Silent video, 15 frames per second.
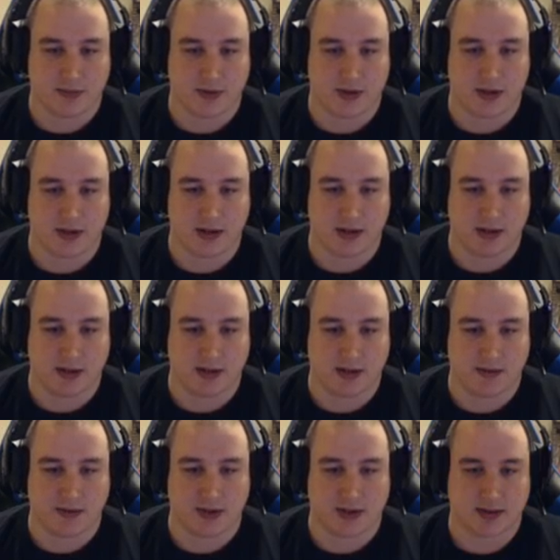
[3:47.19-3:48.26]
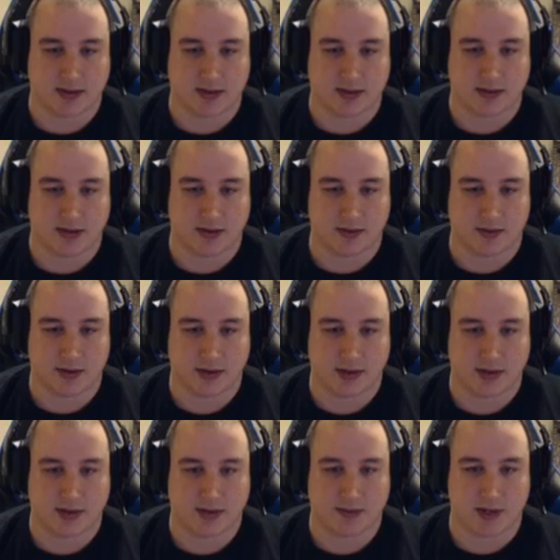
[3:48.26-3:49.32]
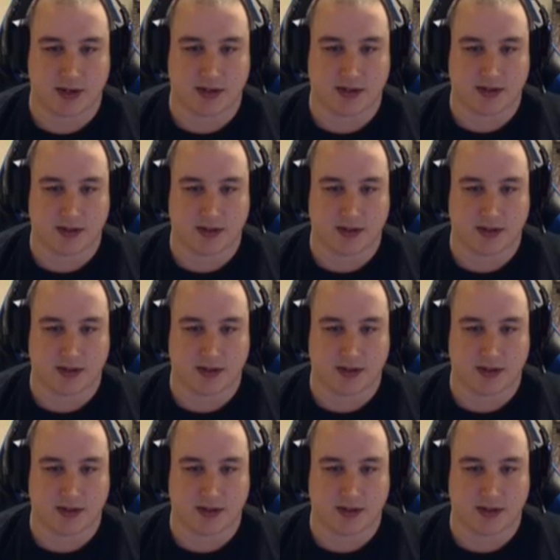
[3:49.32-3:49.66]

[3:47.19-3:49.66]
the defense, the 3 spells.